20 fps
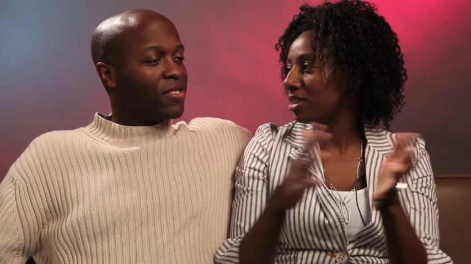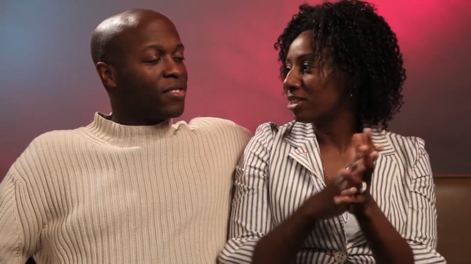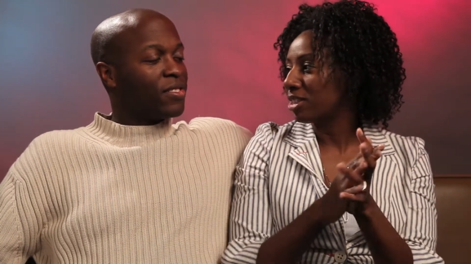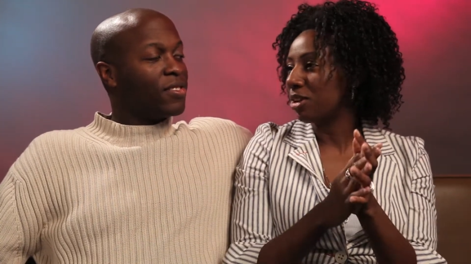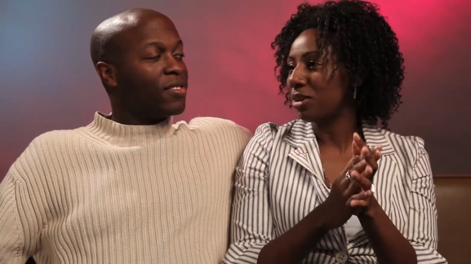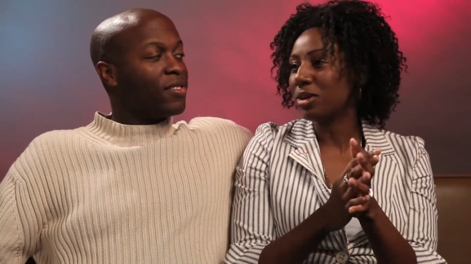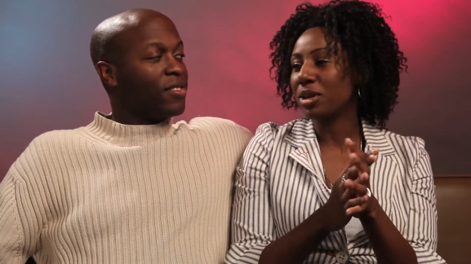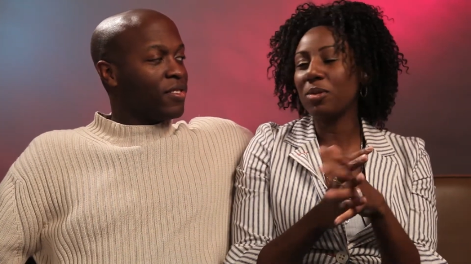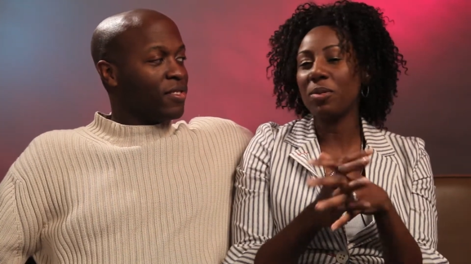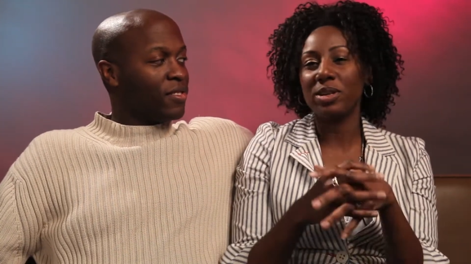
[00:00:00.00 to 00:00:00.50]

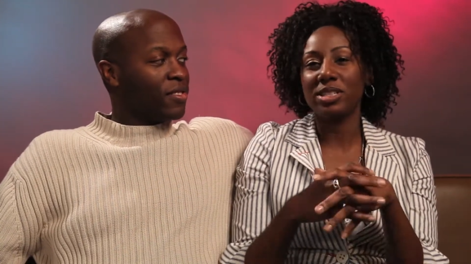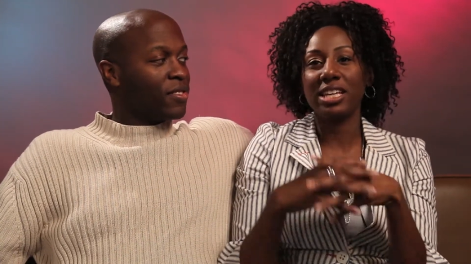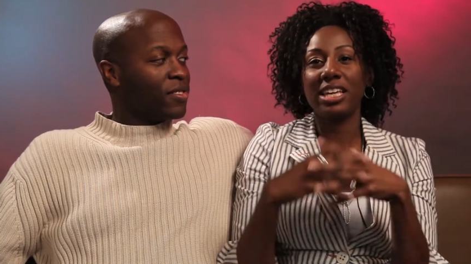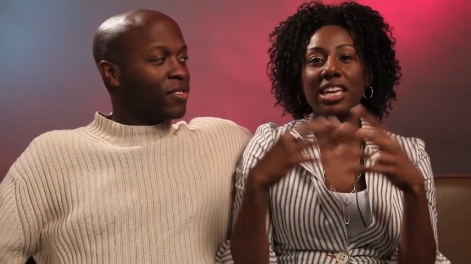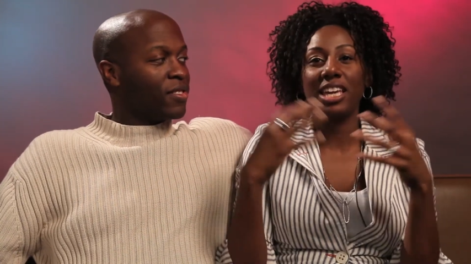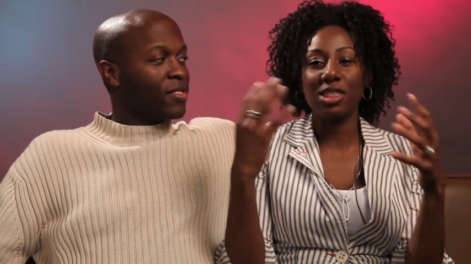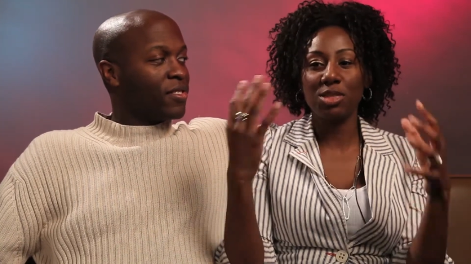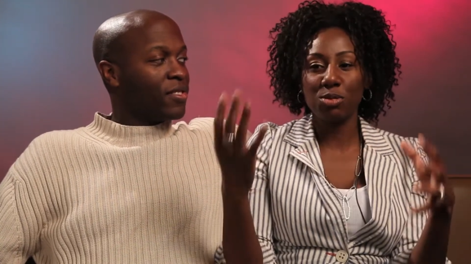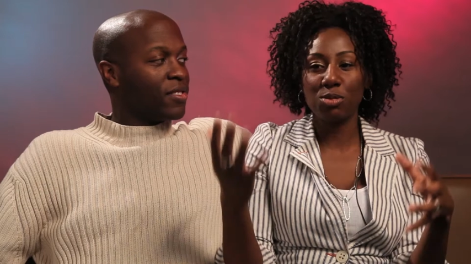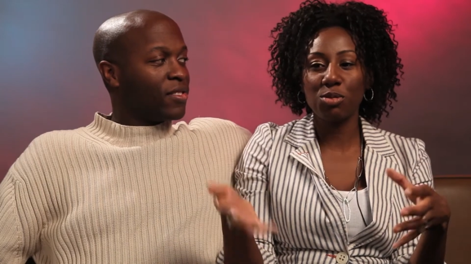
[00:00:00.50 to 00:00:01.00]
Speaker 1: So, anyways,
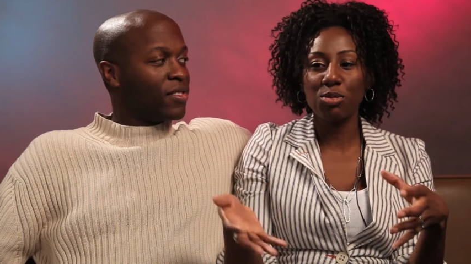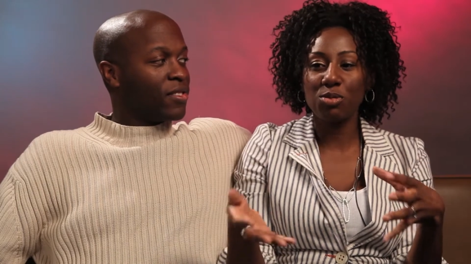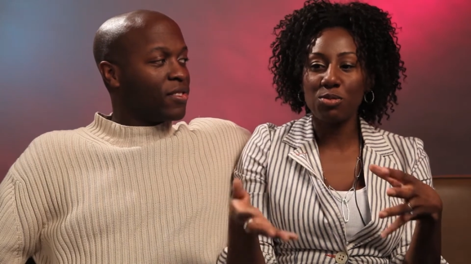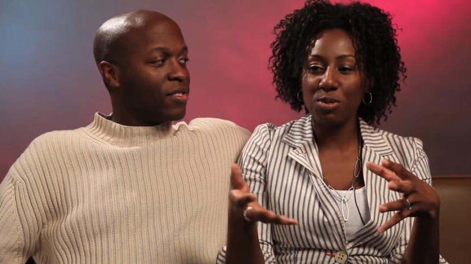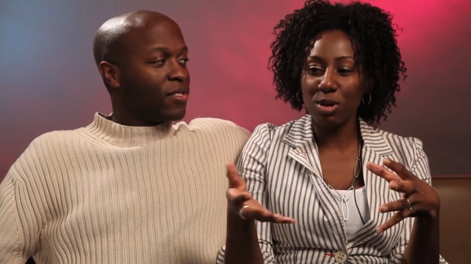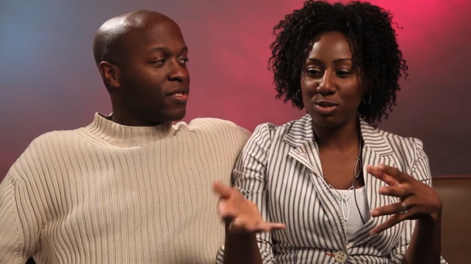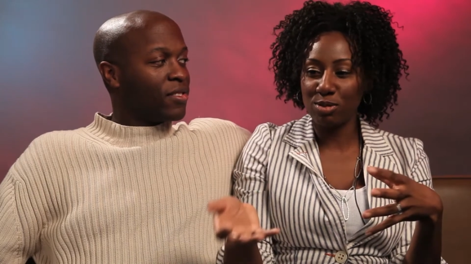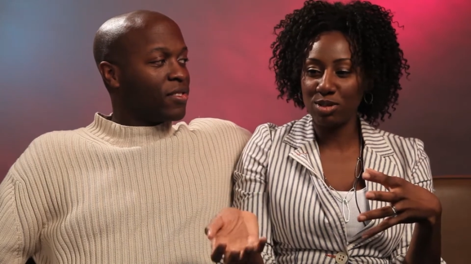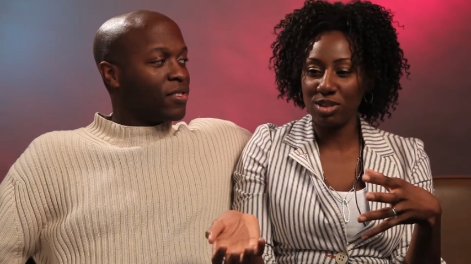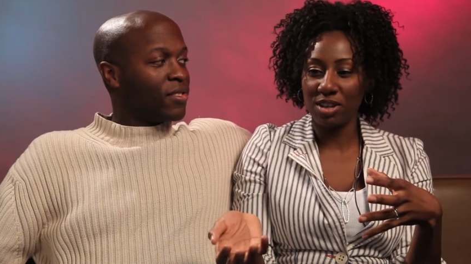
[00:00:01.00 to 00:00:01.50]
I get
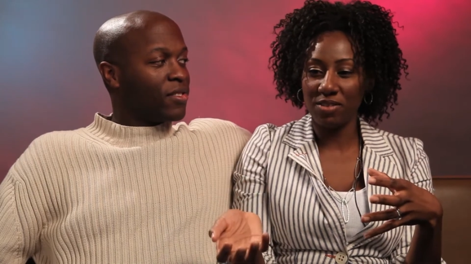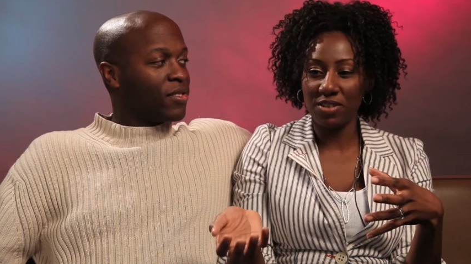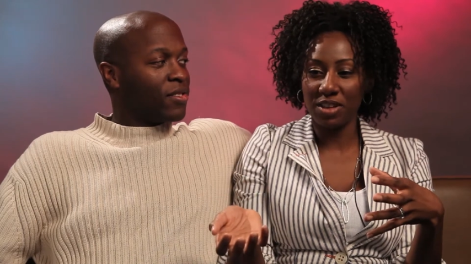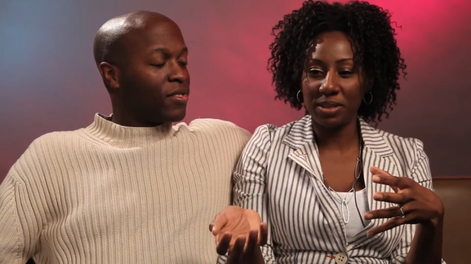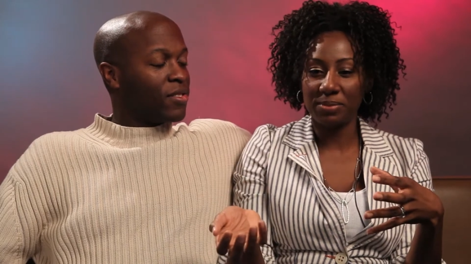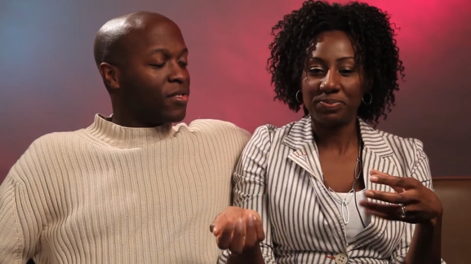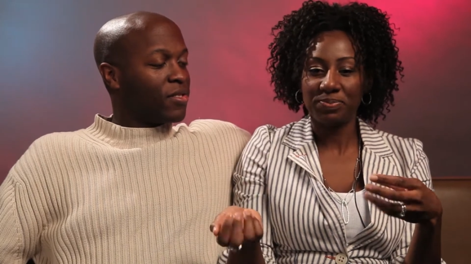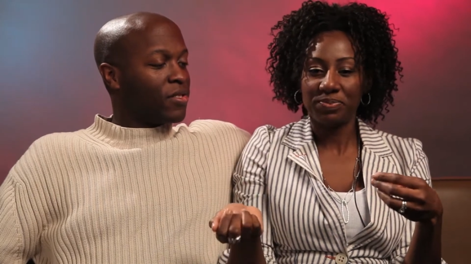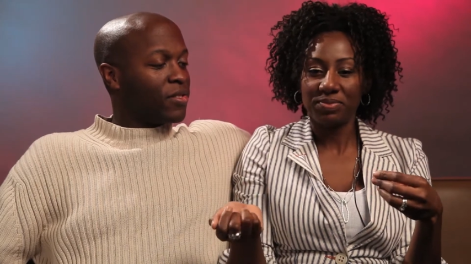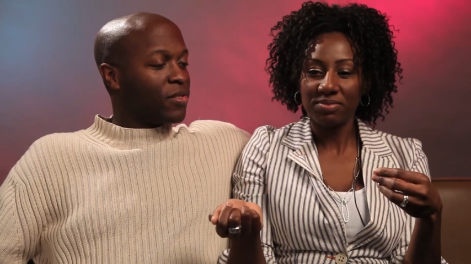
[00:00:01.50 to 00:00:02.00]
through most of
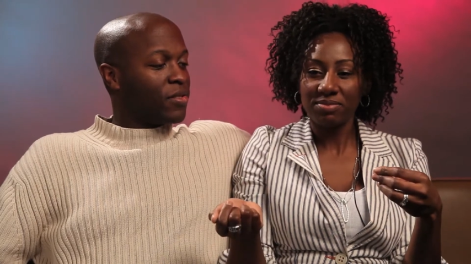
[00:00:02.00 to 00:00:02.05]
it,